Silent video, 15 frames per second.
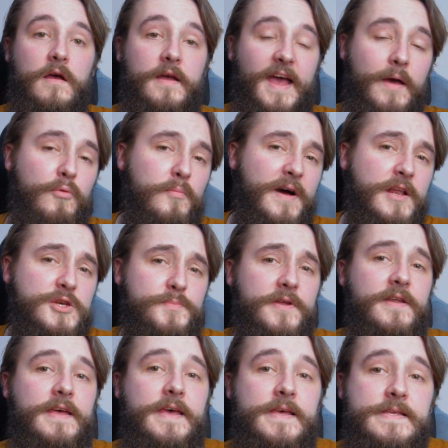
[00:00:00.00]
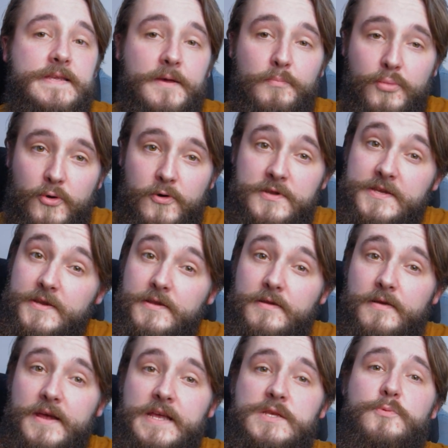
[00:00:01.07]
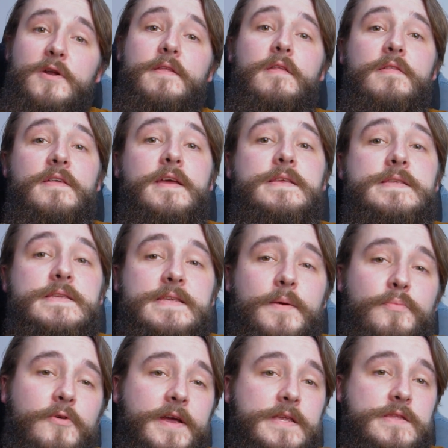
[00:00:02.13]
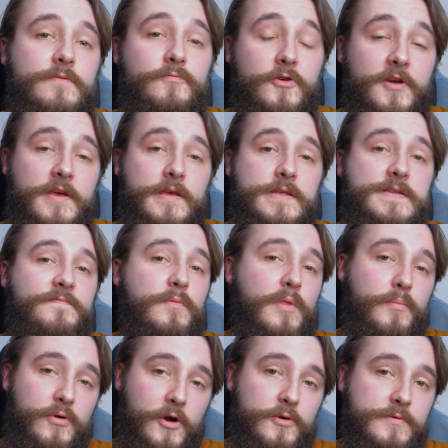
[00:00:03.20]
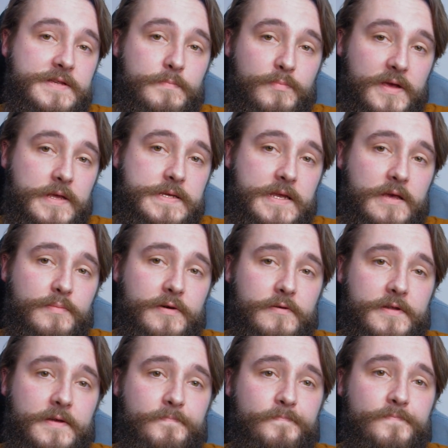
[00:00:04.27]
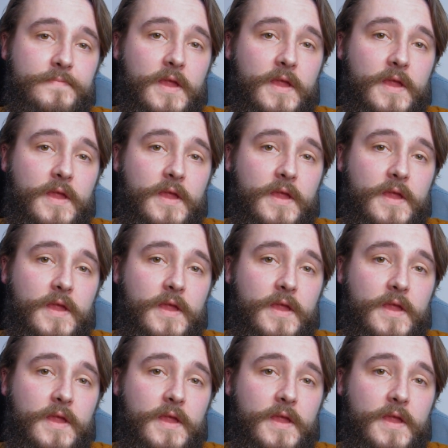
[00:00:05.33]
Cable management is important. It's one of the things that separates the rookies from the pros in PC building.